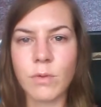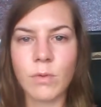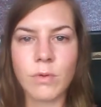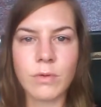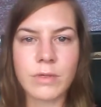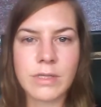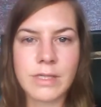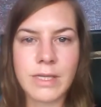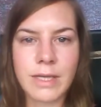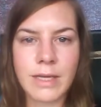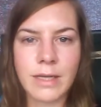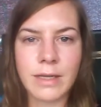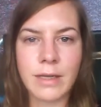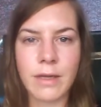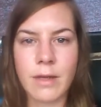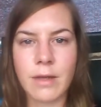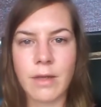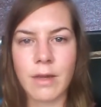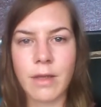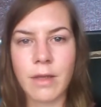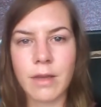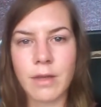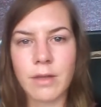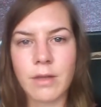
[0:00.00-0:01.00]
goal setting
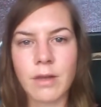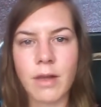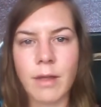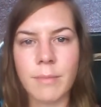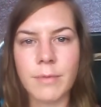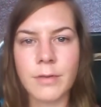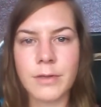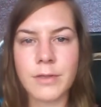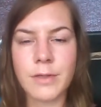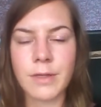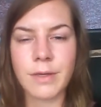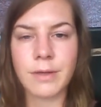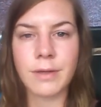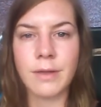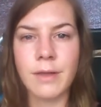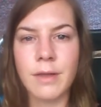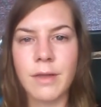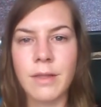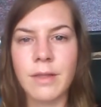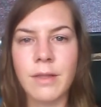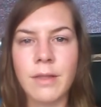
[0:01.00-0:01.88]
and accomplishing,